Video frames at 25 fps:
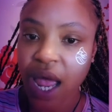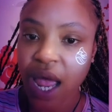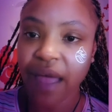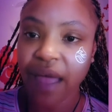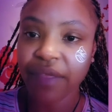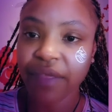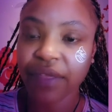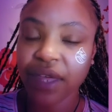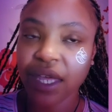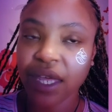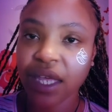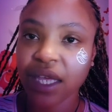
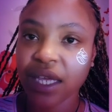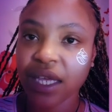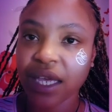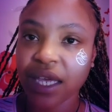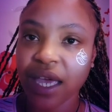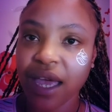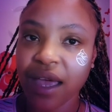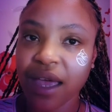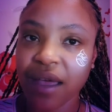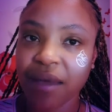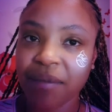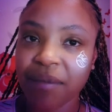I think
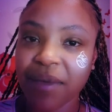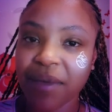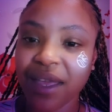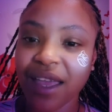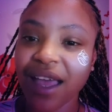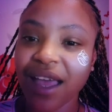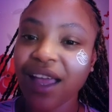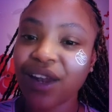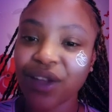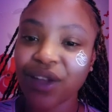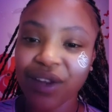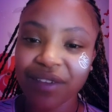
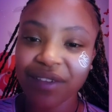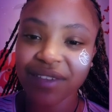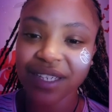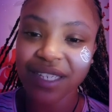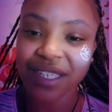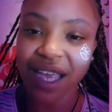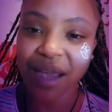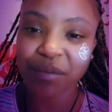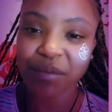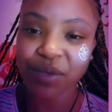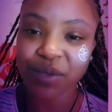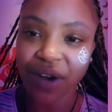a lot of the
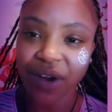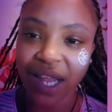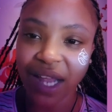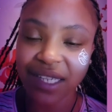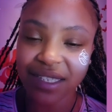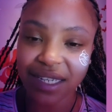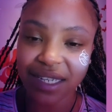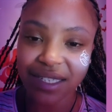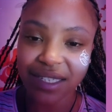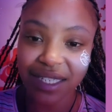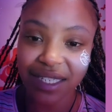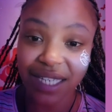times our
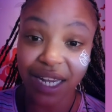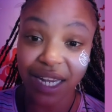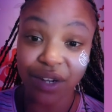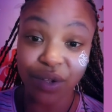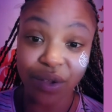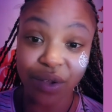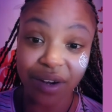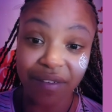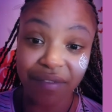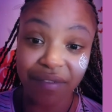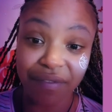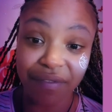ancestors get a
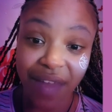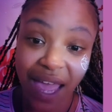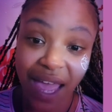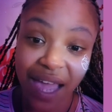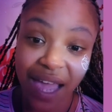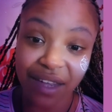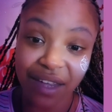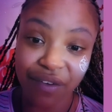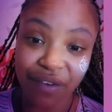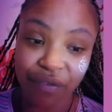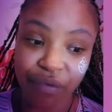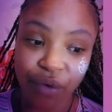lot of
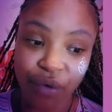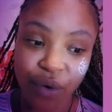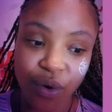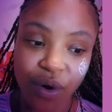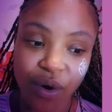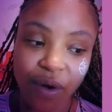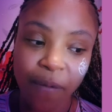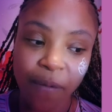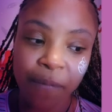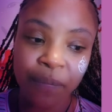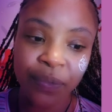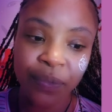flack
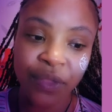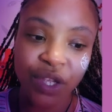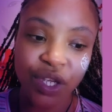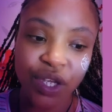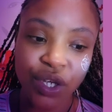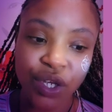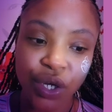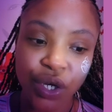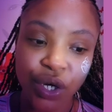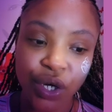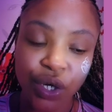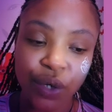for,
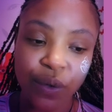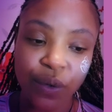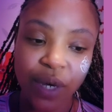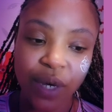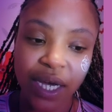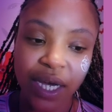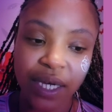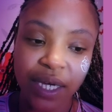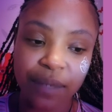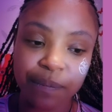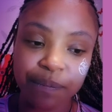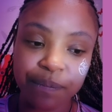you
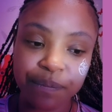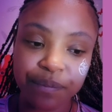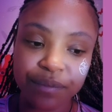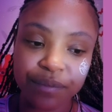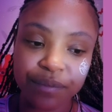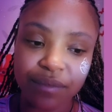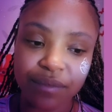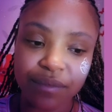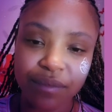know,